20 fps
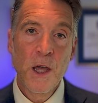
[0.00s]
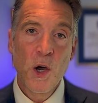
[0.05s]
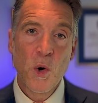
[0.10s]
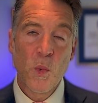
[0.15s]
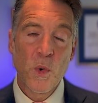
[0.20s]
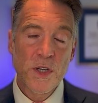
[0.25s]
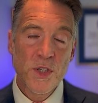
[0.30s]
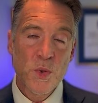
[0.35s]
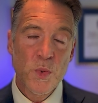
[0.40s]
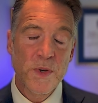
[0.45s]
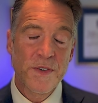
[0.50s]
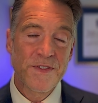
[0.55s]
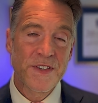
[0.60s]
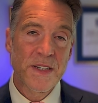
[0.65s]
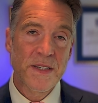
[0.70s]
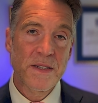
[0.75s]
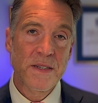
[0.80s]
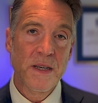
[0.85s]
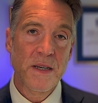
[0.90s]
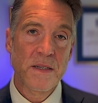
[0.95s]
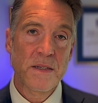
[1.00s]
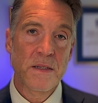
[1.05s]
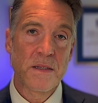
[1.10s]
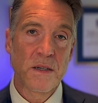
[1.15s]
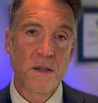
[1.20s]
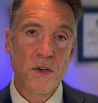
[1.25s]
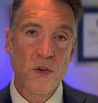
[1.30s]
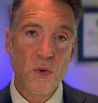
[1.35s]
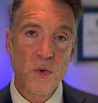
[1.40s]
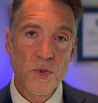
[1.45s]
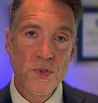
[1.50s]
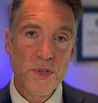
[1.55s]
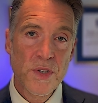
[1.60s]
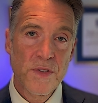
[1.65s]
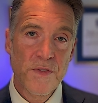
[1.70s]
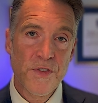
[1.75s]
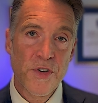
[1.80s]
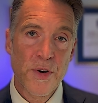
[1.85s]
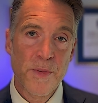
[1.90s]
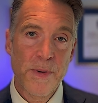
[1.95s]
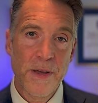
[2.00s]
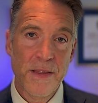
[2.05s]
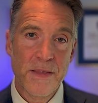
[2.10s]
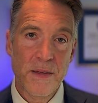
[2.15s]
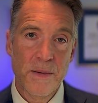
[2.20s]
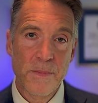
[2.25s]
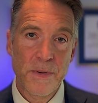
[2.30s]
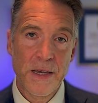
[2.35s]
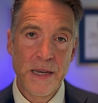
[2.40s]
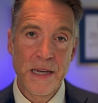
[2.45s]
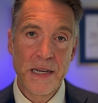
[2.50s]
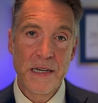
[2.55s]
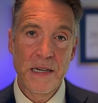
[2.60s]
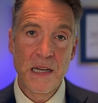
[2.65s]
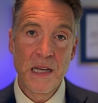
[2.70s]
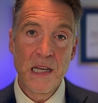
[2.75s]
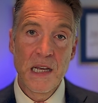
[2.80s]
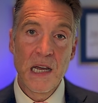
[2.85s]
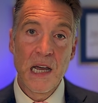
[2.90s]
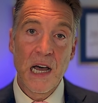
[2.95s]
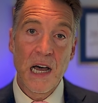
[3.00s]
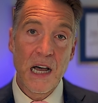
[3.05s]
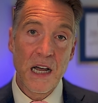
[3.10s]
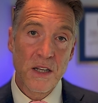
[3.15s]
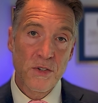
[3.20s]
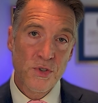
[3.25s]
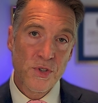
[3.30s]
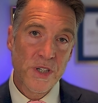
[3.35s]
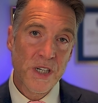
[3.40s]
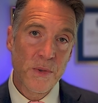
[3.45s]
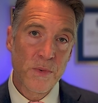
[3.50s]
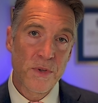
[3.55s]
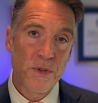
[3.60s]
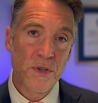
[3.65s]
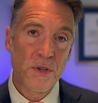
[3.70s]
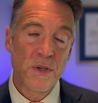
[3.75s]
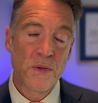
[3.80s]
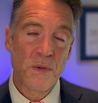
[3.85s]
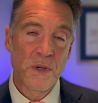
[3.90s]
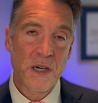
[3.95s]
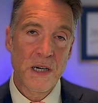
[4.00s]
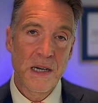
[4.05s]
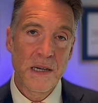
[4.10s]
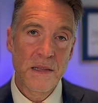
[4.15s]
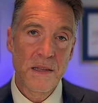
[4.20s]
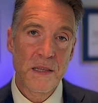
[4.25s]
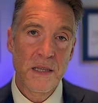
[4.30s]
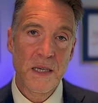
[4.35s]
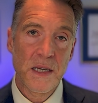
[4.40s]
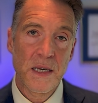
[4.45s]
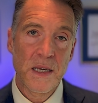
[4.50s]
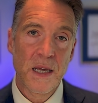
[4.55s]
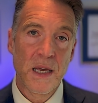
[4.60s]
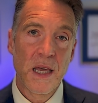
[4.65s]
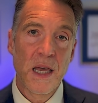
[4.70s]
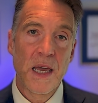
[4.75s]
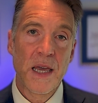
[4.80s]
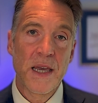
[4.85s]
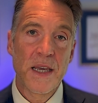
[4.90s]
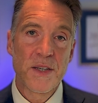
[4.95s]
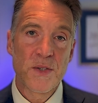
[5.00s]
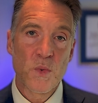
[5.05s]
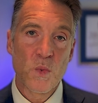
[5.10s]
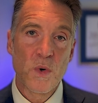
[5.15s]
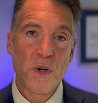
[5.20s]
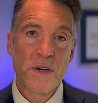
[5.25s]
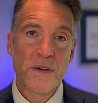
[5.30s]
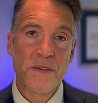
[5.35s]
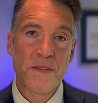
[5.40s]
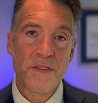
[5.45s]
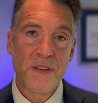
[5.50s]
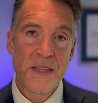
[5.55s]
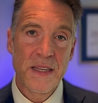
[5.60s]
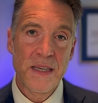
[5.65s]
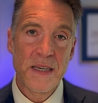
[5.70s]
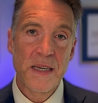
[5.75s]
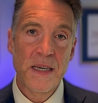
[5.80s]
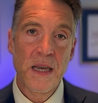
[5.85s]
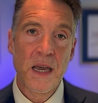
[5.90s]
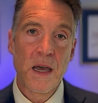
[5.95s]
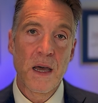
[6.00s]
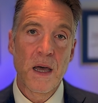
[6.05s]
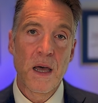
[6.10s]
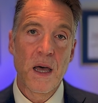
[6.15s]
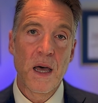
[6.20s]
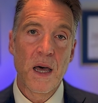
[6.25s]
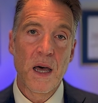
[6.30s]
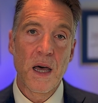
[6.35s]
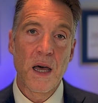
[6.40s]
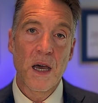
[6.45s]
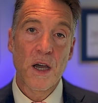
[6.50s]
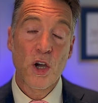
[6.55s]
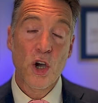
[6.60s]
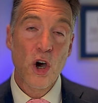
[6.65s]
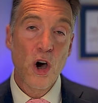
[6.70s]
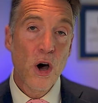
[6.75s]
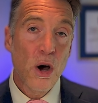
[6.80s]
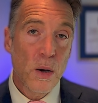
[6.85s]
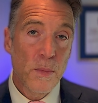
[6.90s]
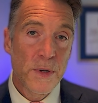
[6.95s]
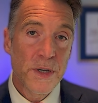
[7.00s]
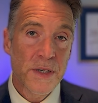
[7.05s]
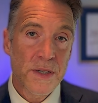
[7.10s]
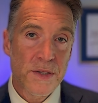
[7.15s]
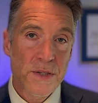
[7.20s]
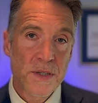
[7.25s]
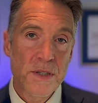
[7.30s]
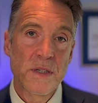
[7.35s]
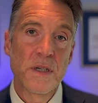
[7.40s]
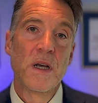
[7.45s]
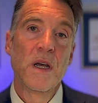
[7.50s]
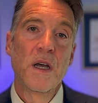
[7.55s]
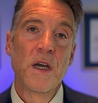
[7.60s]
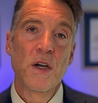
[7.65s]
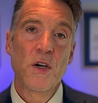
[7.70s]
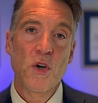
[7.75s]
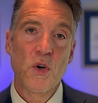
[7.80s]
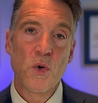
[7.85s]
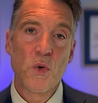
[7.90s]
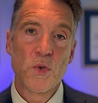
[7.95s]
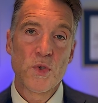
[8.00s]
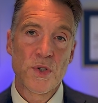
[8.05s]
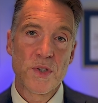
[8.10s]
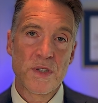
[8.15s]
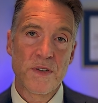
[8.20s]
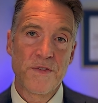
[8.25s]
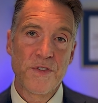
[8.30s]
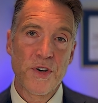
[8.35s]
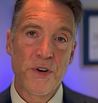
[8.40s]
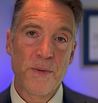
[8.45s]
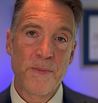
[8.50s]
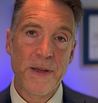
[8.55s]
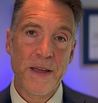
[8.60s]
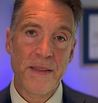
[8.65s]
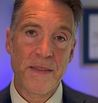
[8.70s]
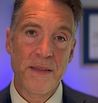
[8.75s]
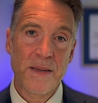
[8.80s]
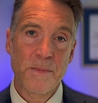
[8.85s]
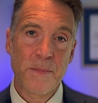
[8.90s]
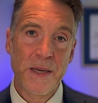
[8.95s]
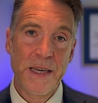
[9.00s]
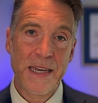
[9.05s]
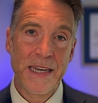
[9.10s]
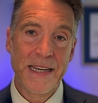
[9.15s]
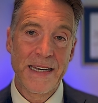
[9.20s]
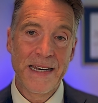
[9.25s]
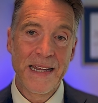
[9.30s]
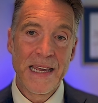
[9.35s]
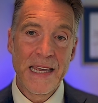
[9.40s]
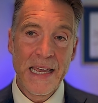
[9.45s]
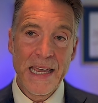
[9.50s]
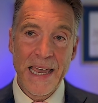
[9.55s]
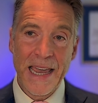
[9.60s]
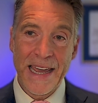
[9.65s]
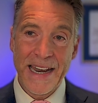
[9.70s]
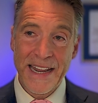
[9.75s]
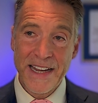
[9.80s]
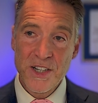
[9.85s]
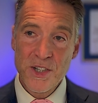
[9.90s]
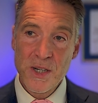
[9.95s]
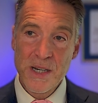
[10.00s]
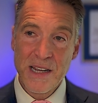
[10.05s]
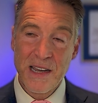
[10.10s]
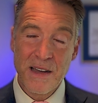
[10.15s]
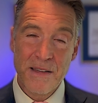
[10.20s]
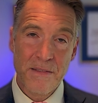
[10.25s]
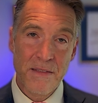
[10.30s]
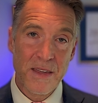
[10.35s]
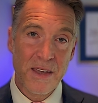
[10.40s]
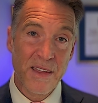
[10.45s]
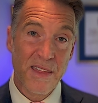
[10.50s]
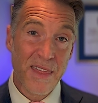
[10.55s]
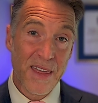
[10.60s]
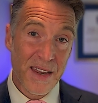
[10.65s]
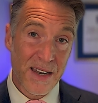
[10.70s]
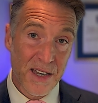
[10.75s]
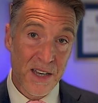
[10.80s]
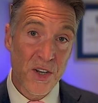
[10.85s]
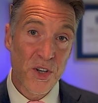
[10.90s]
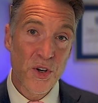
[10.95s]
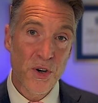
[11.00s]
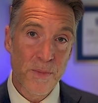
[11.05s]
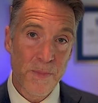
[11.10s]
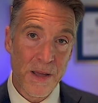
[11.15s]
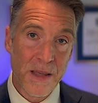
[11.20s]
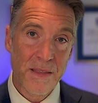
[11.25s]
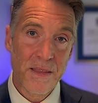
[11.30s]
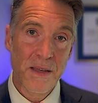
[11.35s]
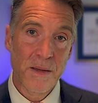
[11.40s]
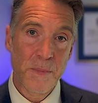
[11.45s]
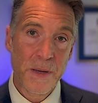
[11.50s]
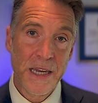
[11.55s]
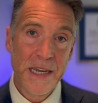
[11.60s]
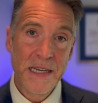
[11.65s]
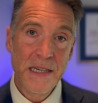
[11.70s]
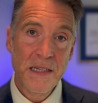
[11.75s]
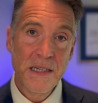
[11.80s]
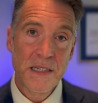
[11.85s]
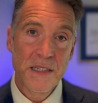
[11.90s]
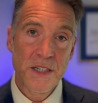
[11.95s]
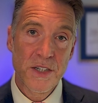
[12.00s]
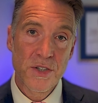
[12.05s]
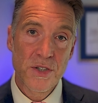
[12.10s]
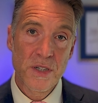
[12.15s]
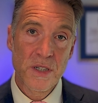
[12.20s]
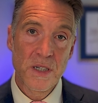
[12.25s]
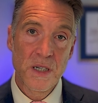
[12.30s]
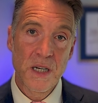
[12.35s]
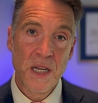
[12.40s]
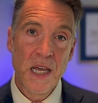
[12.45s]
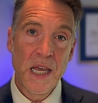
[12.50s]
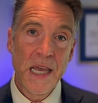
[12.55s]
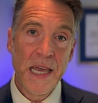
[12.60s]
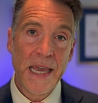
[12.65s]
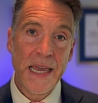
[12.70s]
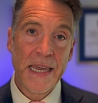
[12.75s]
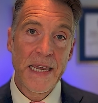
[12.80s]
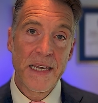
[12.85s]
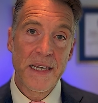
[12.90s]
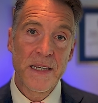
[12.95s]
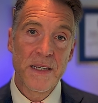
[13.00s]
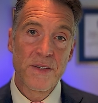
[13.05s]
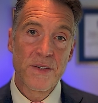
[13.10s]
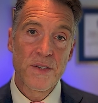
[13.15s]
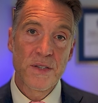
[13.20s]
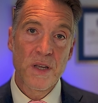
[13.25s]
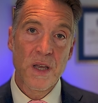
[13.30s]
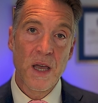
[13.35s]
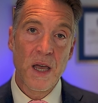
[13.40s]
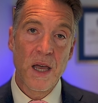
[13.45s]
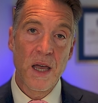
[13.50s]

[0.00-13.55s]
Once we've discussed the causes of neuropathic pain, I'll share with you what I think is one of the commonest causes of neuropathic pain. And actually, I think that neuropathic pain condition is